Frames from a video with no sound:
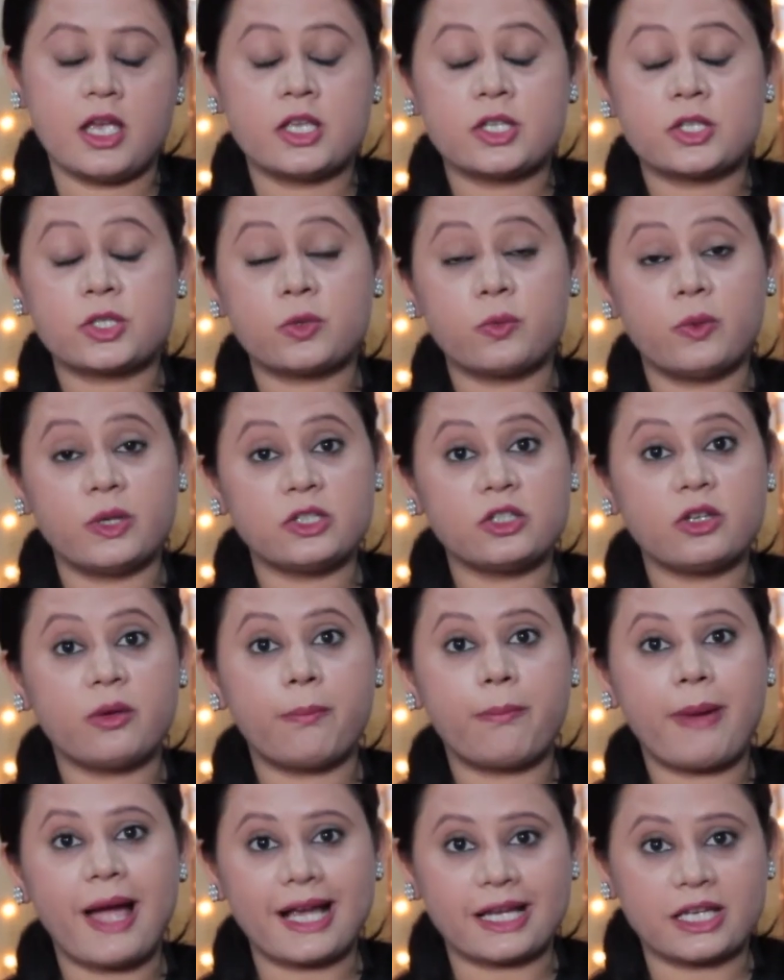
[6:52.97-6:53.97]
So when you're
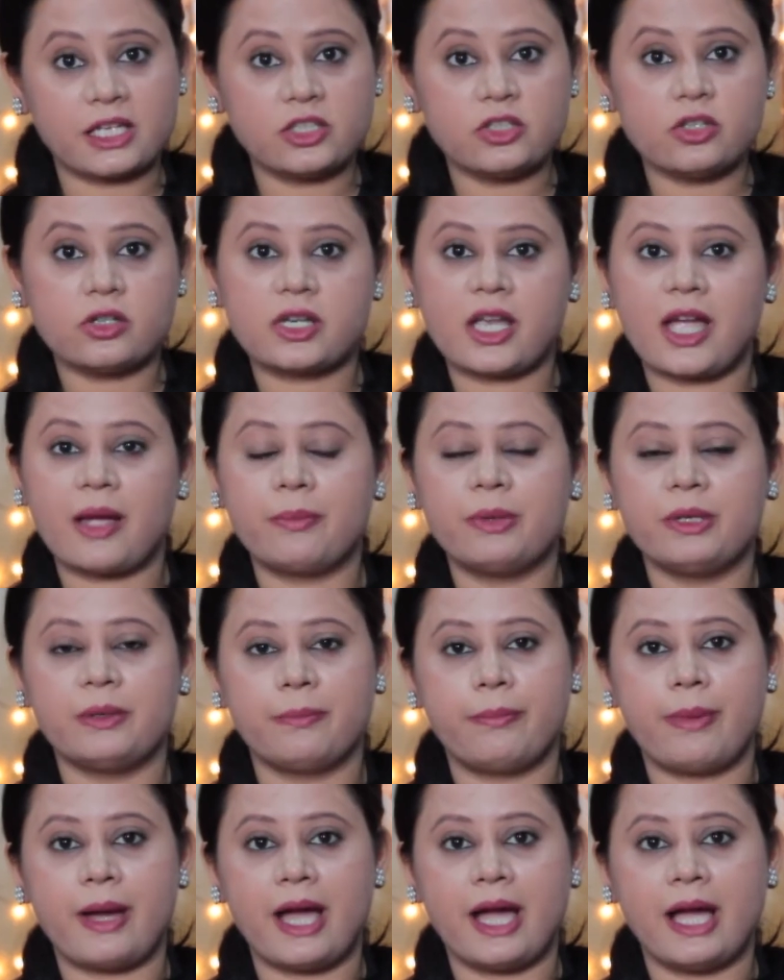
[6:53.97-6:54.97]
packing your cabin
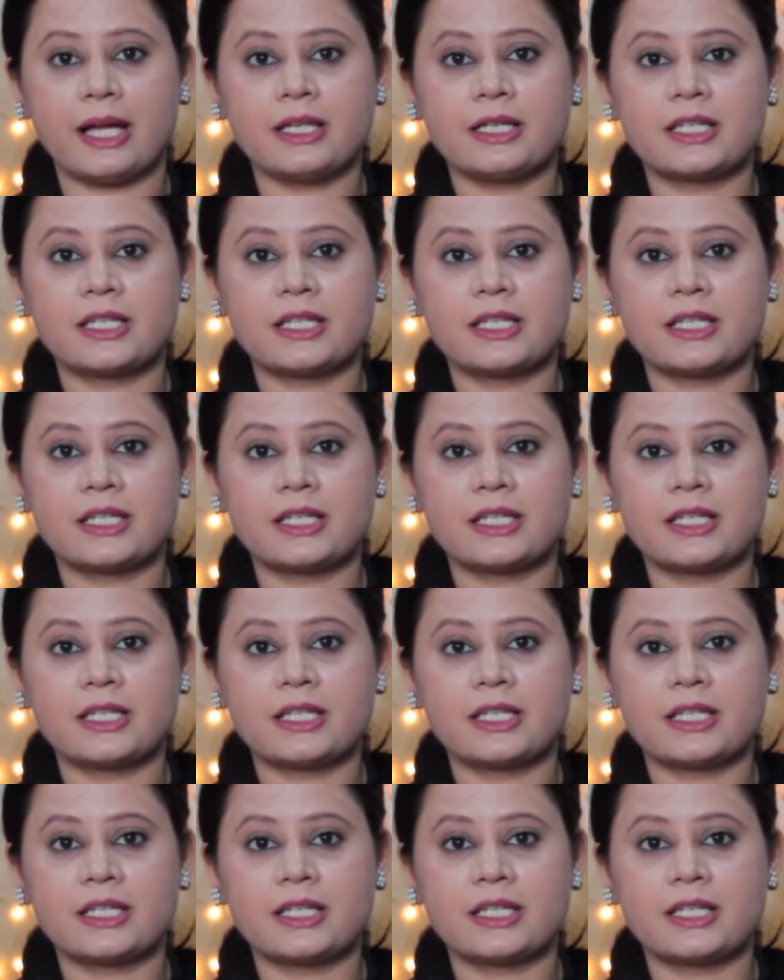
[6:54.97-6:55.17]
bag,